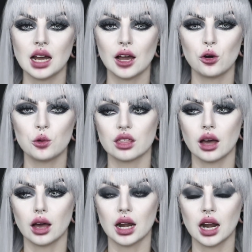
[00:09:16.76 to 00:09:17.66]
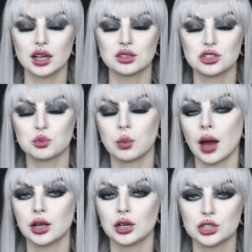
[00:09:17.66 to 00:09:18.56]
I hope that I
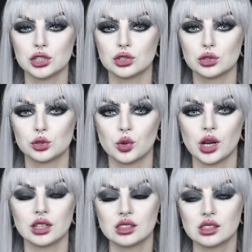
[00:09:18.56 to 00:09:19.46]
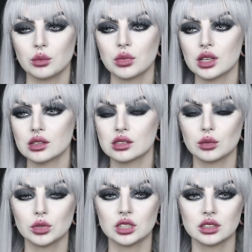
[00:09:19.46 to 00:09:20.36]
inspired you to create something
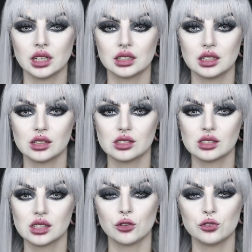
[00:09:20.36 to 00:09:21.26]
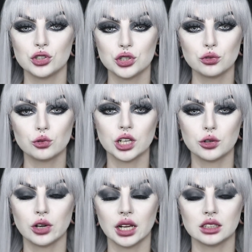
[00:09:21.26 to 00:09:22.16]
similar like this. If you do
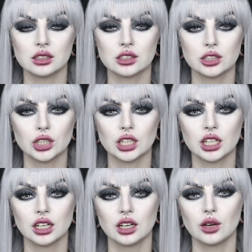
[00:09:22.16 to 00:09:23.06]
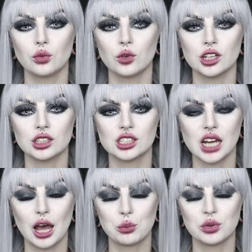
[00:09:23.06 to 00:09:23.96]
recreate this look, which
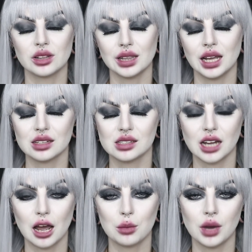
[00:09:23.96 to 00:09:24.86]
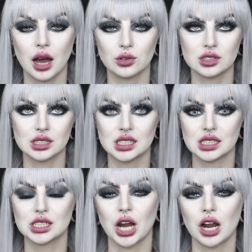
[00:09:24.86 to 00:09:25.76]
happened last time I was in
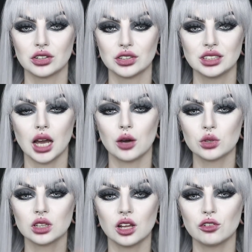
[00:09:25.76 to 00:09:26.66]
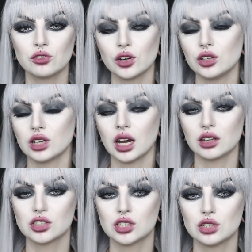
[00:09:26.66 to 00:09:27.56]
this channel, I would love for you
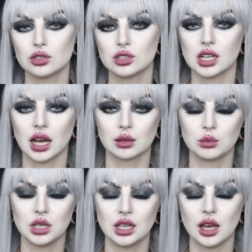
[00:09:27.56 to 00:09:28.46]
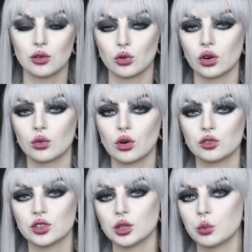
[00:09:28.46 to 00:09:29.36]
guys to tag me and
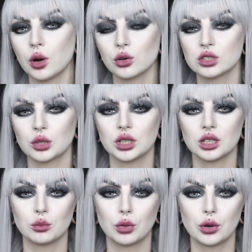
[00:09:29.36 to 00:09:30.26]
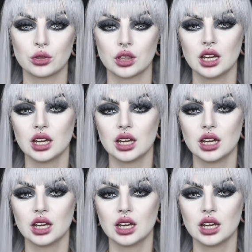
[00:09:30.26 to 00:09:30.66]
rogue+wolf in the post so we can both